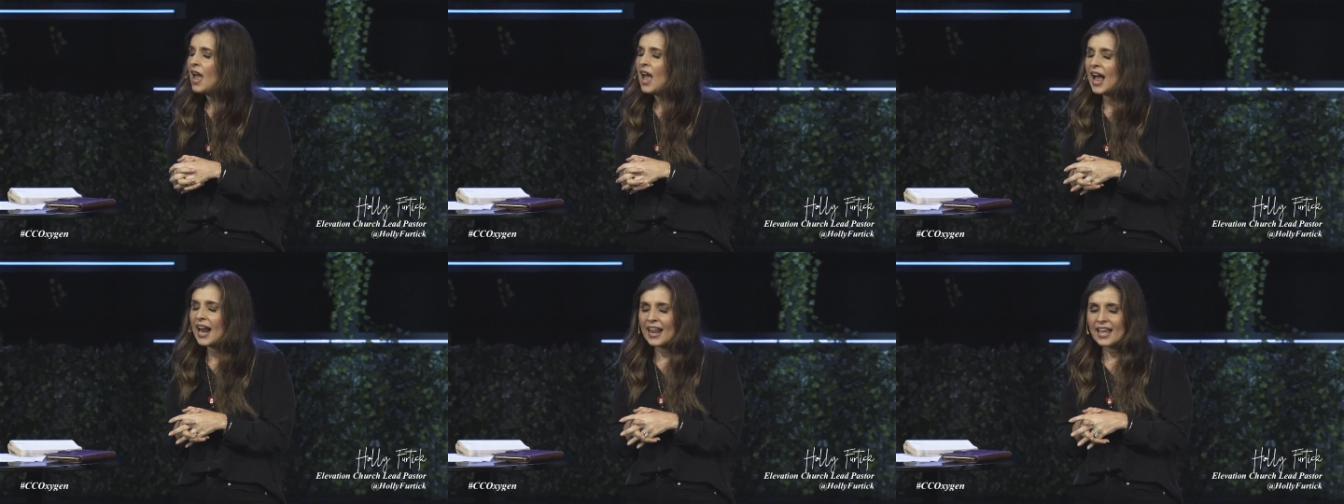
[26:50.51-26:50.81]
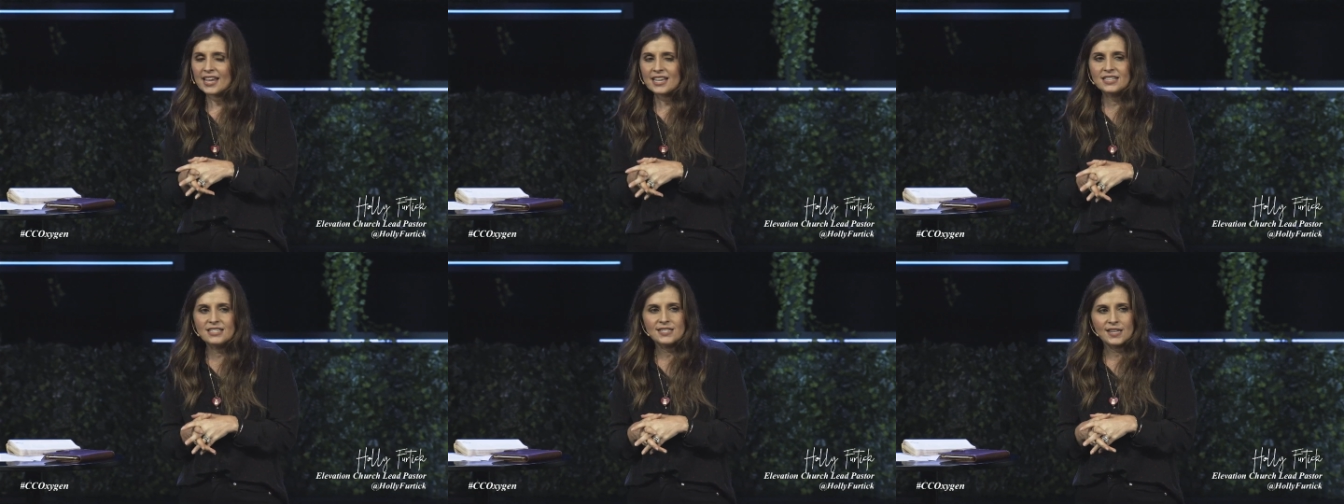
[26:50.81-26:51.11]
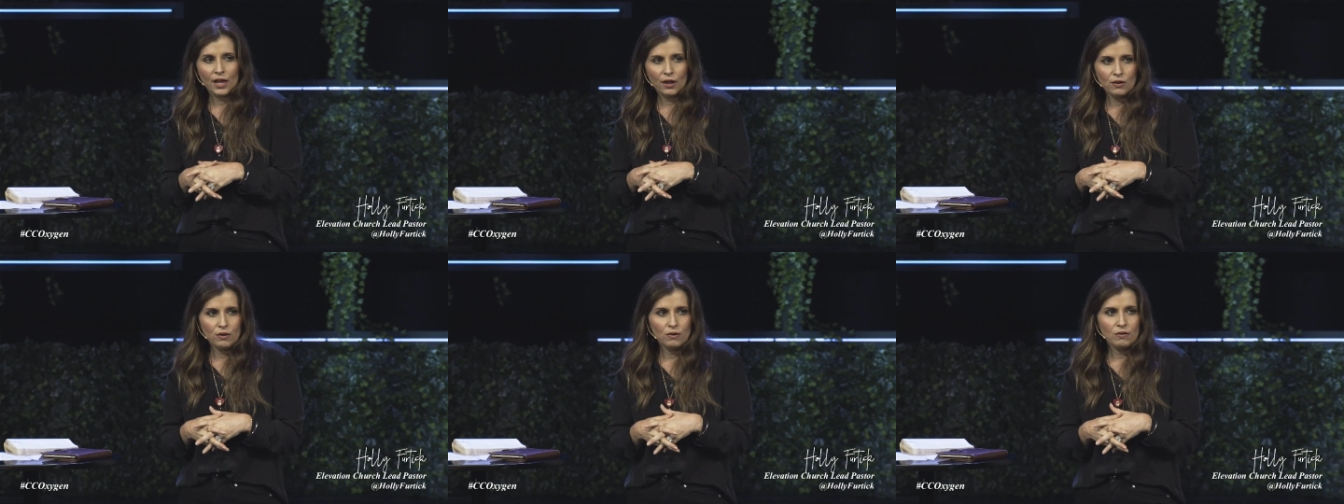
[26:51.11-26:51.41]
and I can
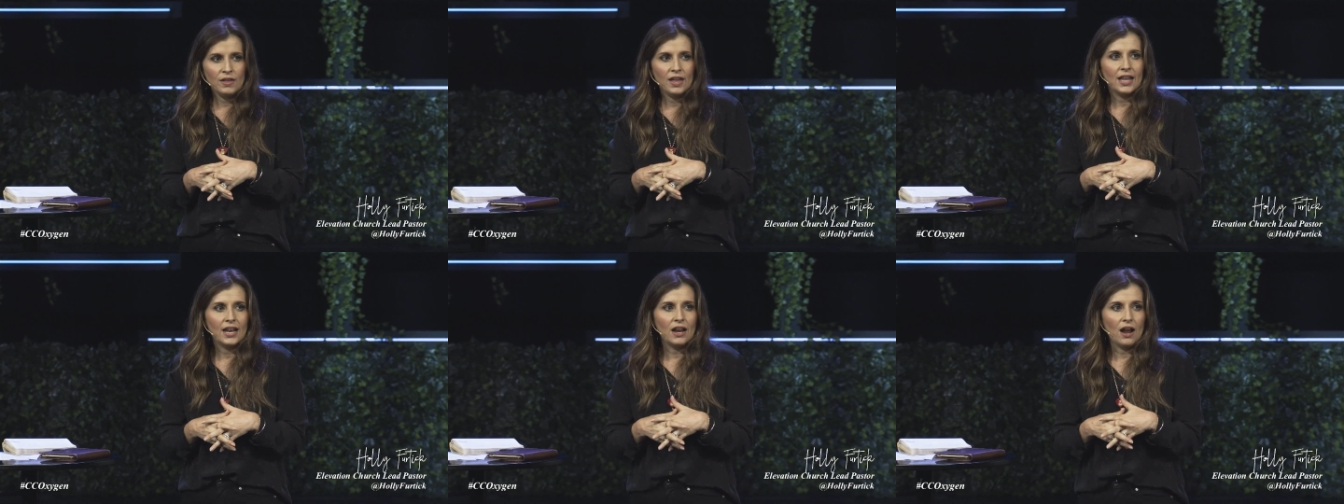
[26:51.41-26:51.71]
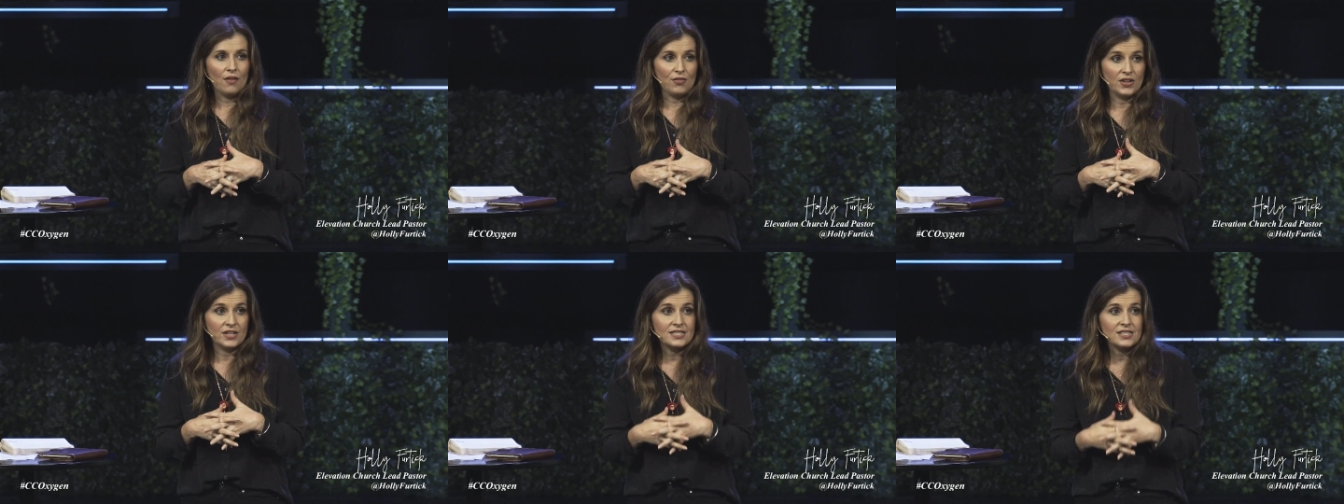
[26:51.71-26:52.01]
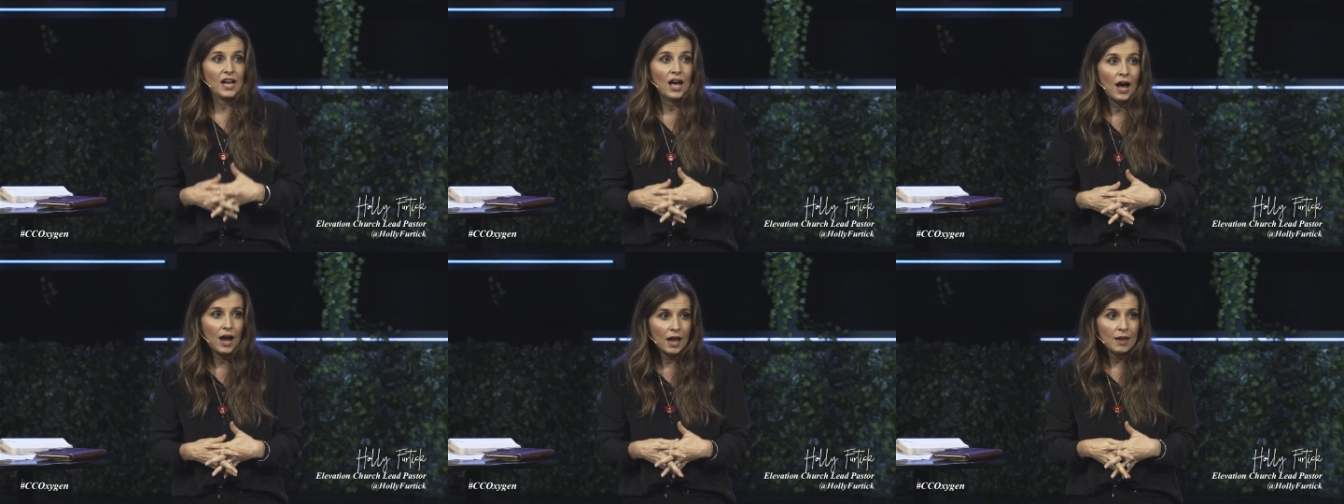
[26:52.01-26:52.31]
tell you that the
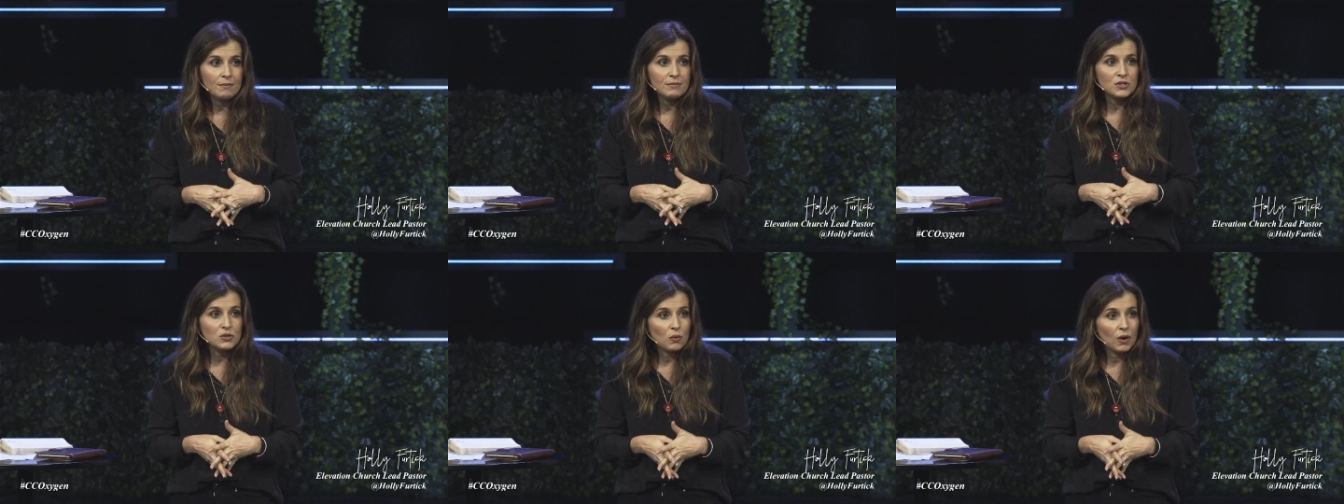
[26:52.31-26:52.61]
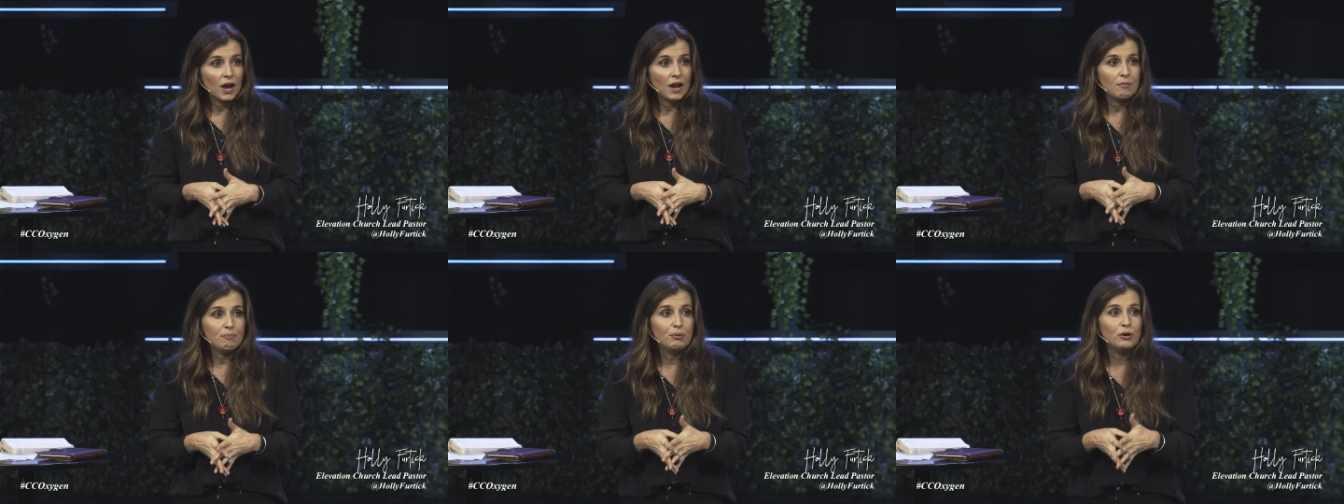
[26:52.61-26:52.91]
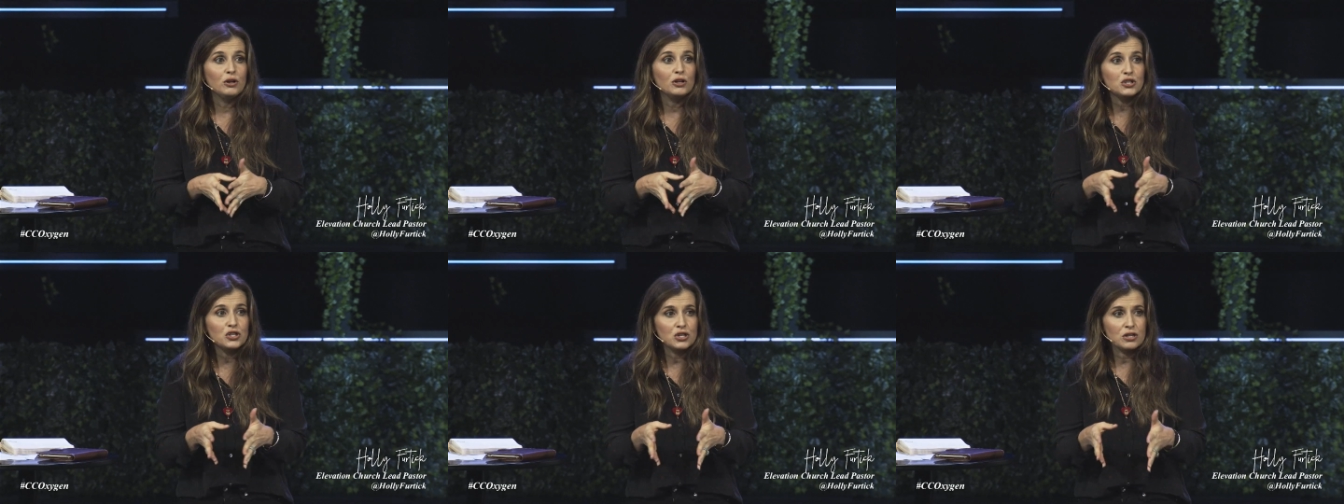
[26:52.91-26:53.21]
times where I
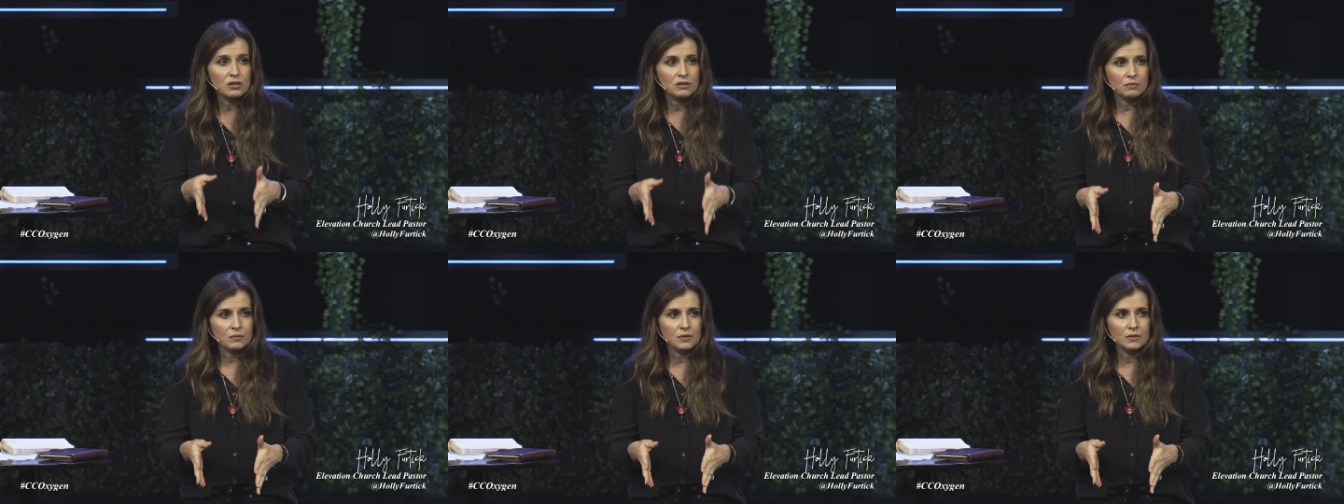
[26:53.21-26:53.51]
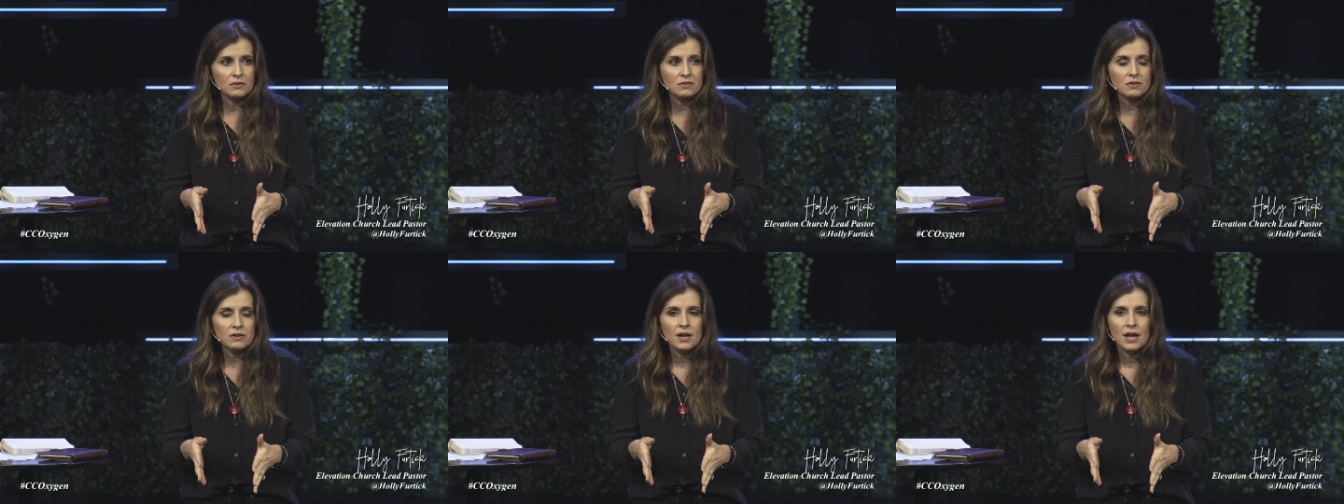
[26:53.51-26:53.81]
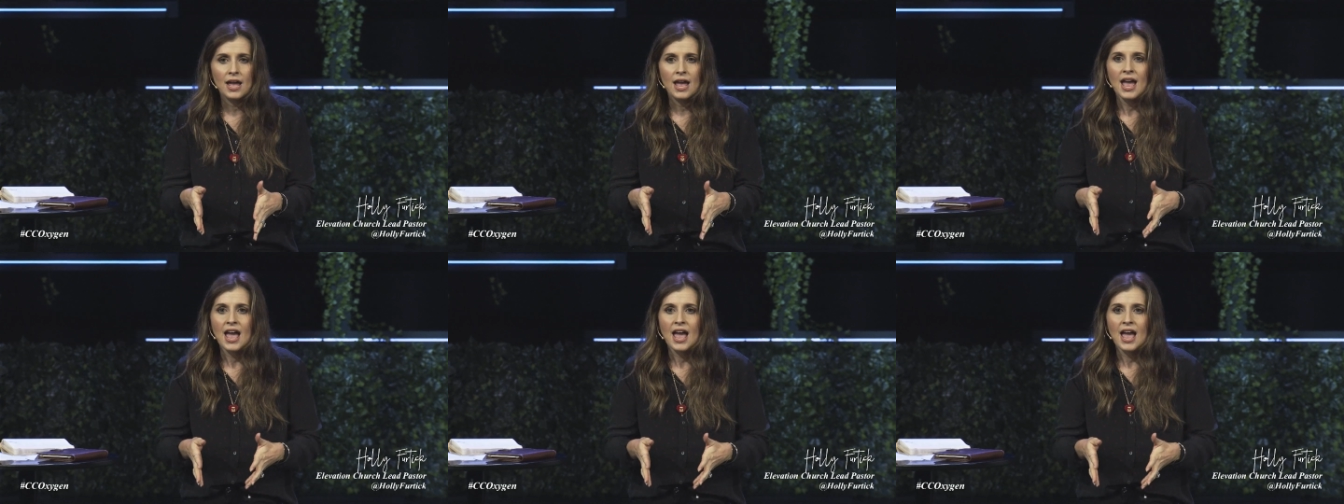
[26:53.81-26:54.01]
pushed through